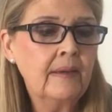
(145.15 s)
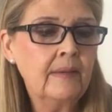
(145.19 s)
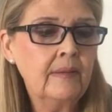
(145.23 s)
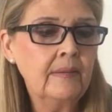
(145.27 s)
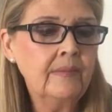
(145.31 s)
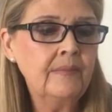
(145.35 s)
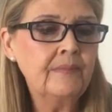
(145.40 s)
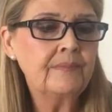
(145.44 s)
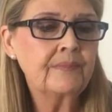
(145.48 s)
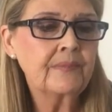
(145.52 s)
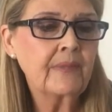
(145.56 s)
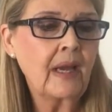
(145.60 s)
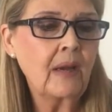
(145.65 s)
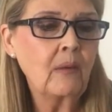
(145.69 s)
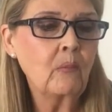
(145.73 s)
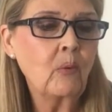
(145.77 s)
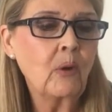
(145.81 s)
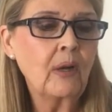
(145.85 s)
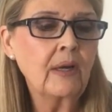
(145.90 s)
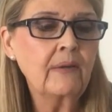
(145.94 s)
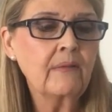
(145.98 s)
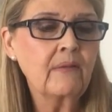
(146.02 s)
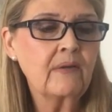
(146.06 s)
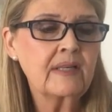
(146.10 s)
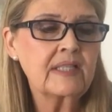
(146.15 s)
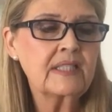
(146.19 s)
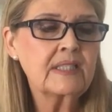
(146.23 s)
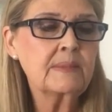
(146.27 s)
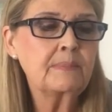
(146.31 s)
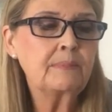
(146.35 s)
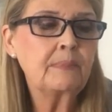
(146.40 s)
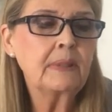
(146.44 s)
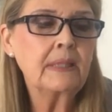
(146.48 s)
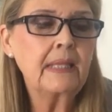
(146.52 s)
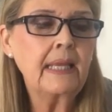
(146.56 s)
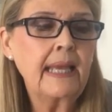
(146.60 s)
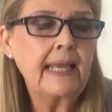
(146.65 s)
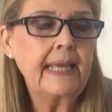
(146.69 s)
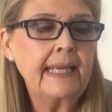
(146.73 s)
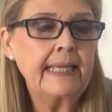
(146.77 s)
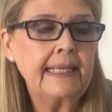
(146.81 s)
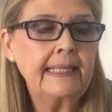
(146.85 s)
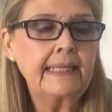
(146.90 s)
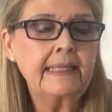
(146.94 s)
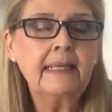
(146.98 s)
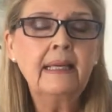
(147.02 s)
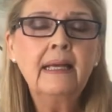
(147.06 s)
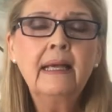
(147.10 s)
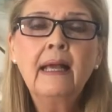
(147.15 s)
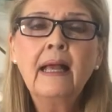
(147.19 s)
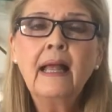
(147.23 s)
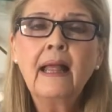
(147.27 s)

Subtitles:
I want to explain